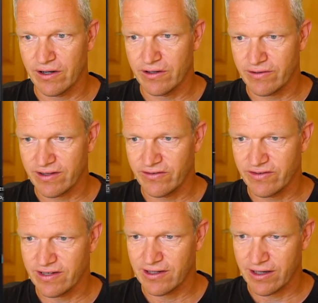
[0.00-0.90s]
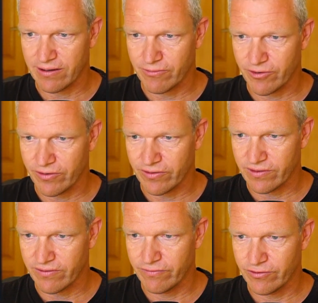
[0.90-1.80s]
you can see I'm on
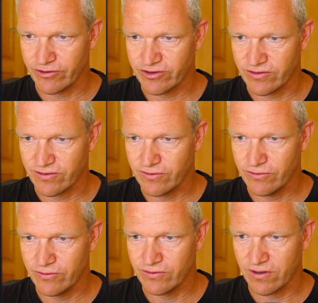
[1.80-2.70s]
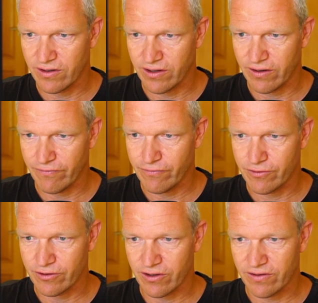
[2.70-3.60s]
version
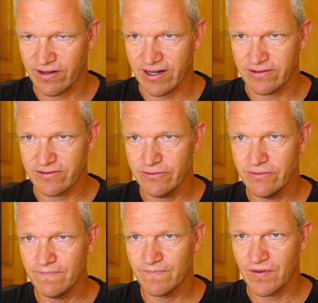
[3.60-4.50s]
2.4.9.2.